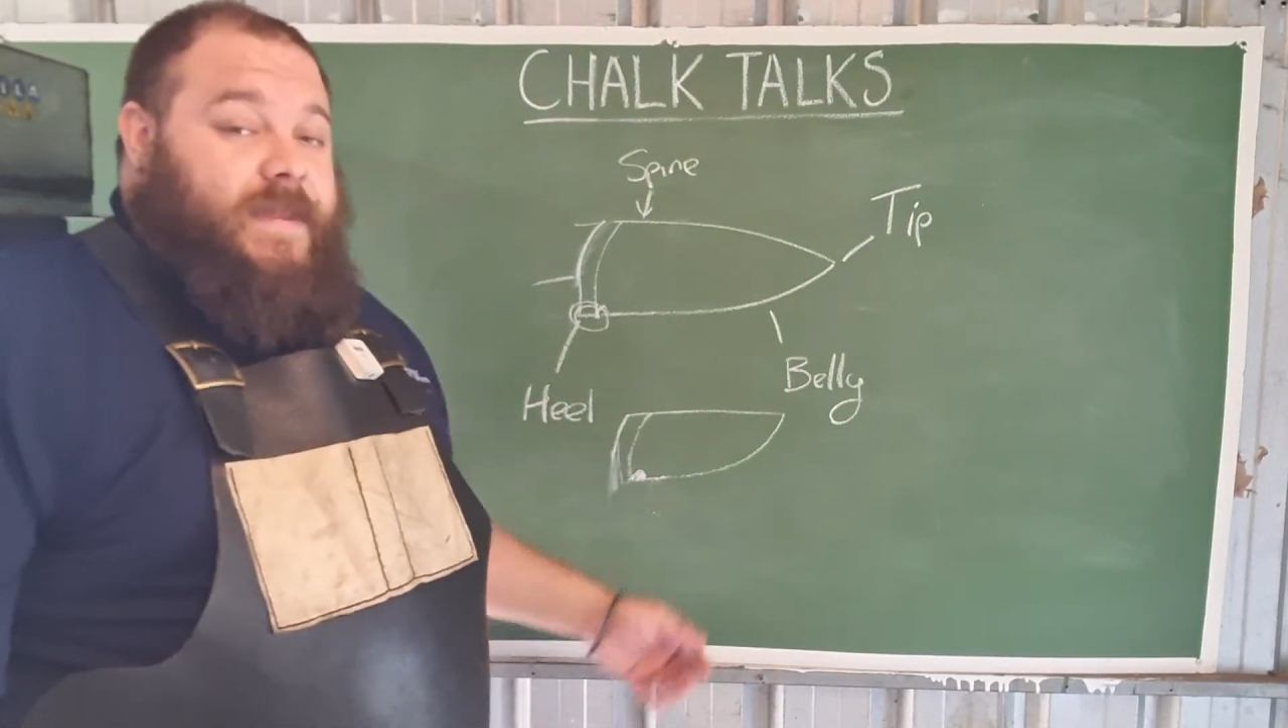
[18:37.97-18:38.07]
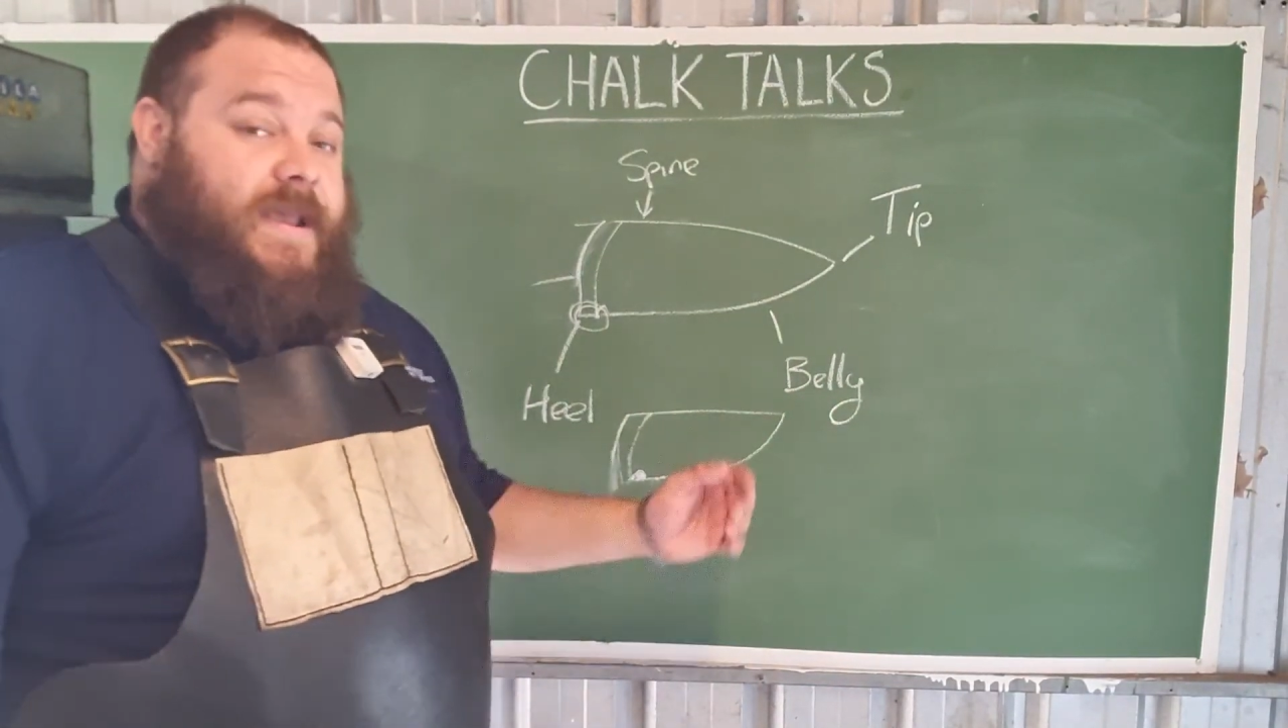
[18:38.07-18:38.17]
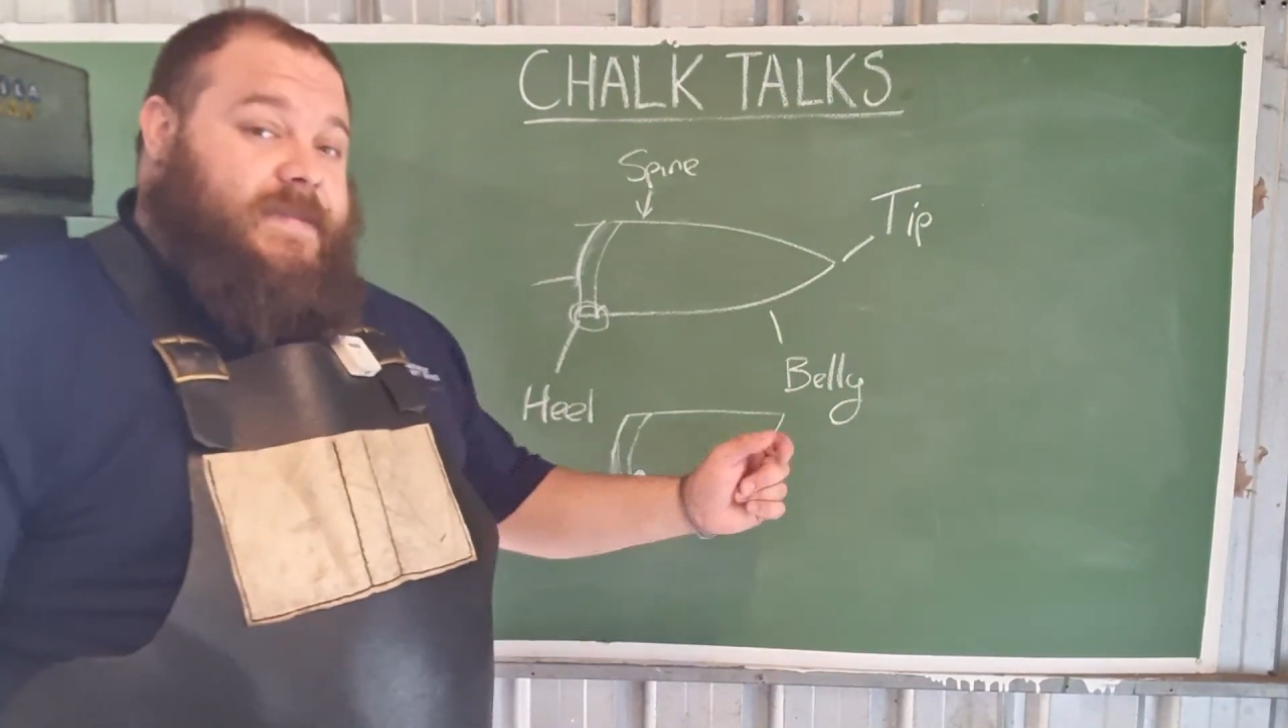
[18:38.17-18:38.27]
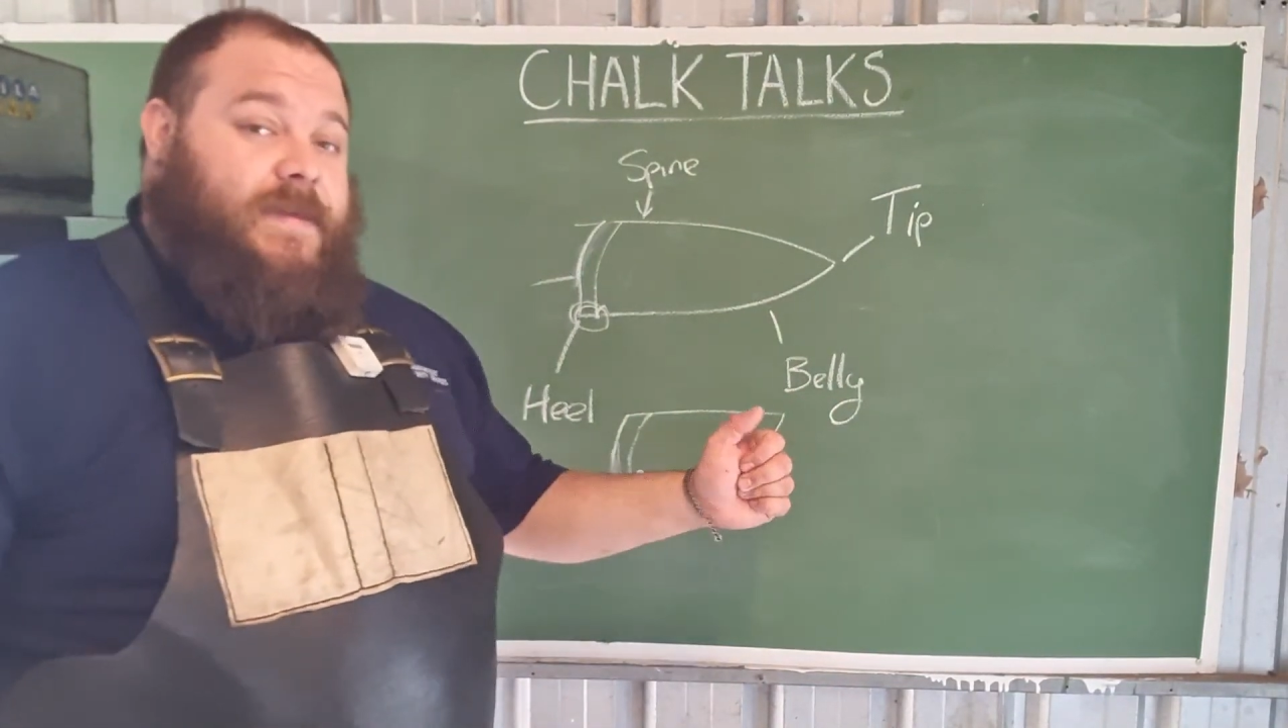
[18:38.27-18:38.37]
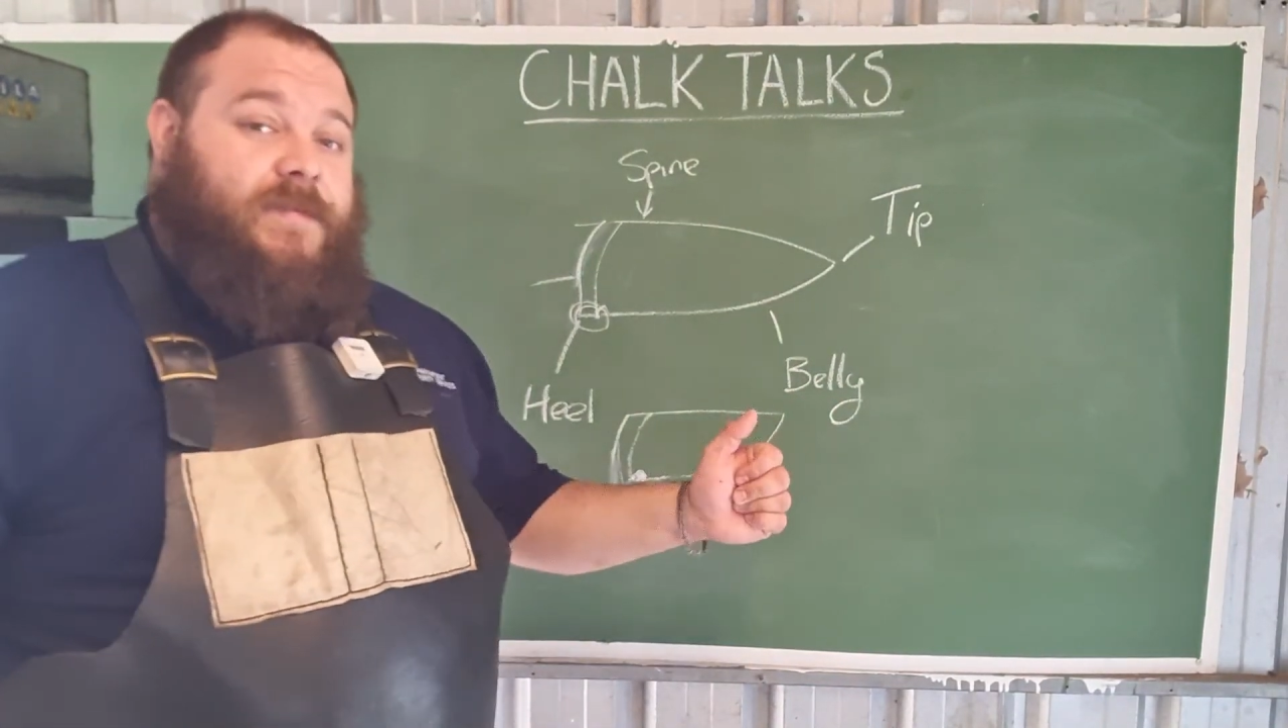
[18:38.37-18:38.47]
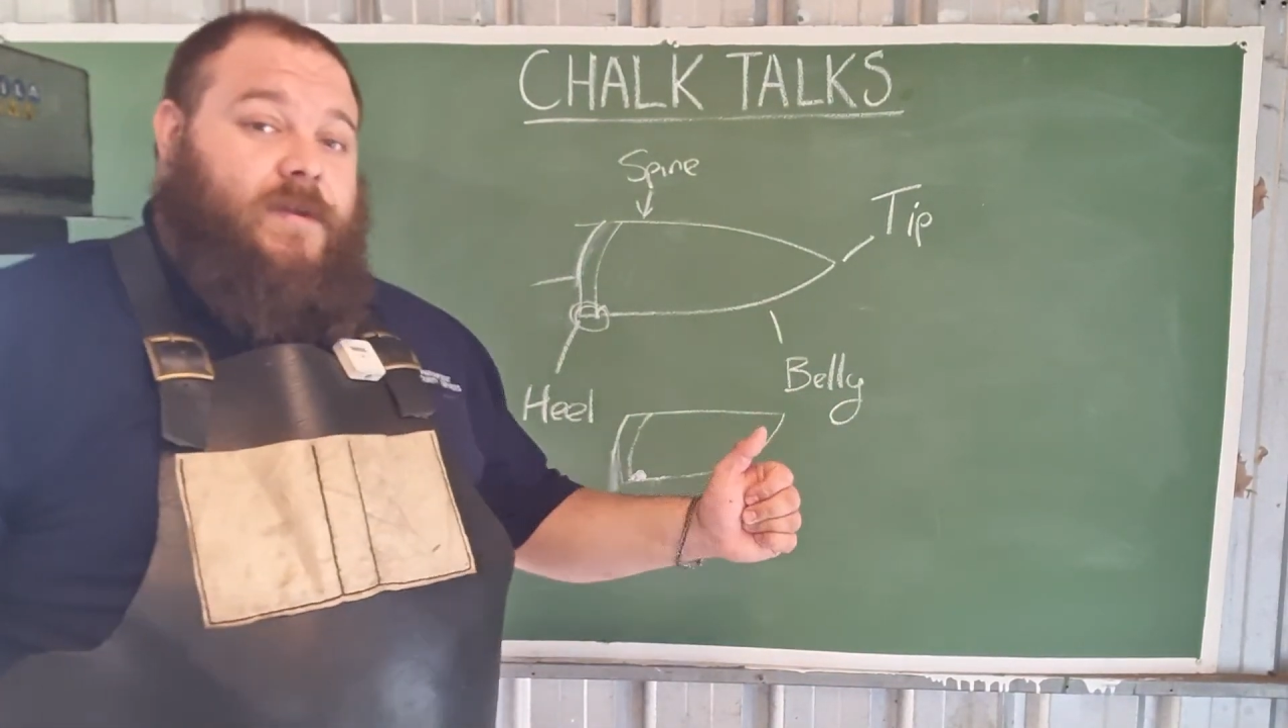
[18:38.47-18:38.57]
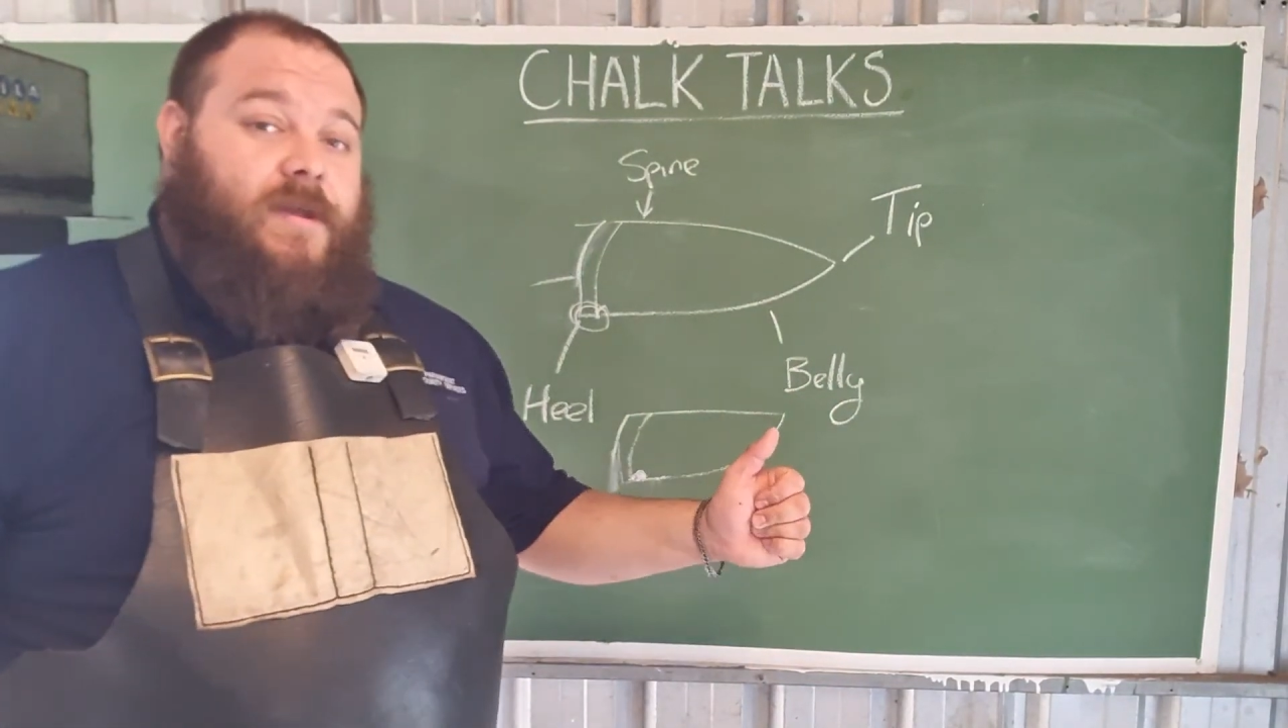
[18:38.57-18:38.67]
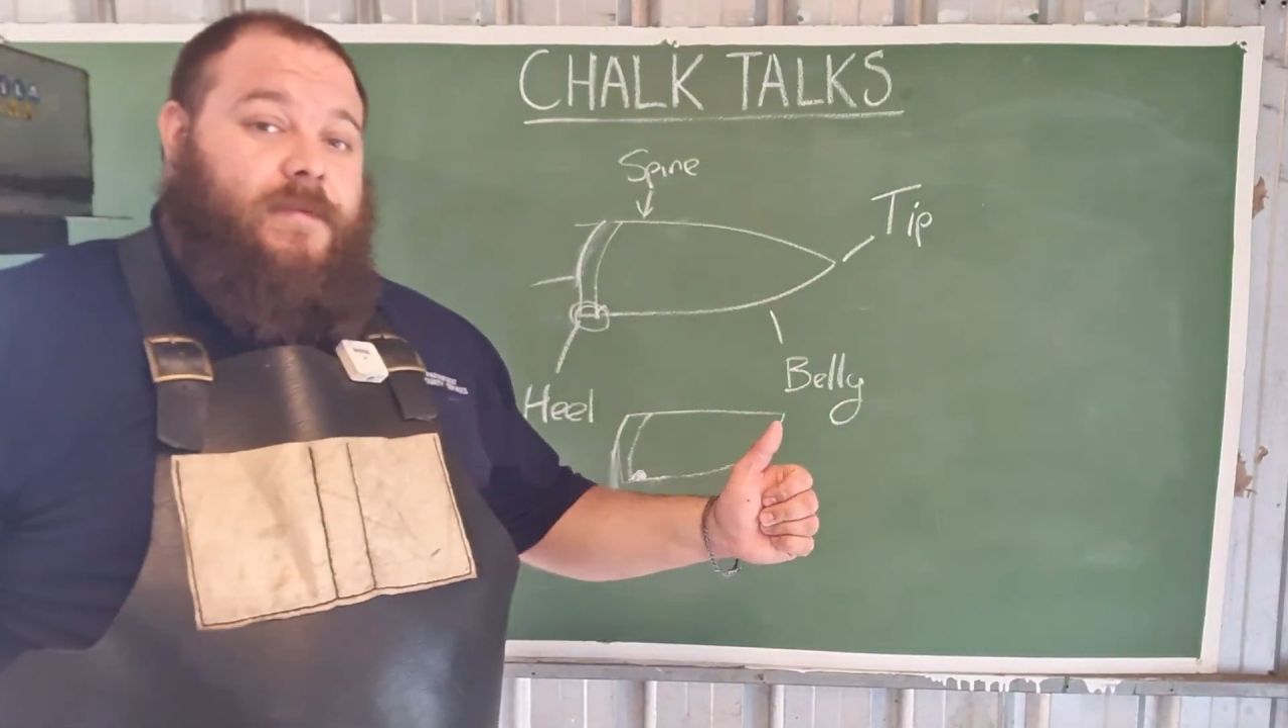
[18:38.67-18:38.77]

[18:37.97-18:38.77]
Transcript: next episode,